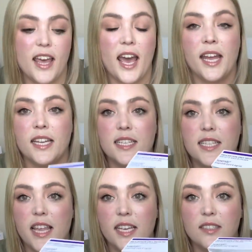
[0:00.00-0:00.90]
and
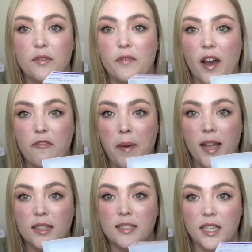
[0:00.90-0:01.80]
there's 5
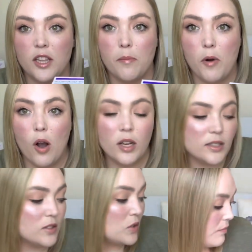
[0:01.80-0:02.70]
pens in the
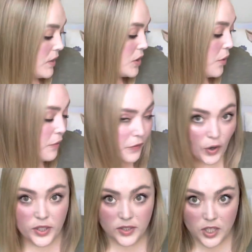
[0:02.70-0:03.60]
box. The
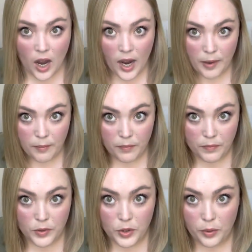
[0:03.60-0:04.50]
first time
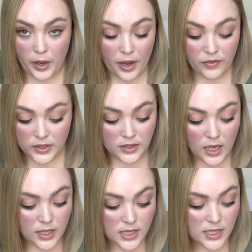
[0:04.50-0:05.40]
you ever
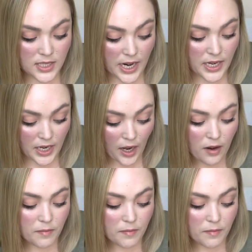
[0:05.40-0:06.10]
start taking it,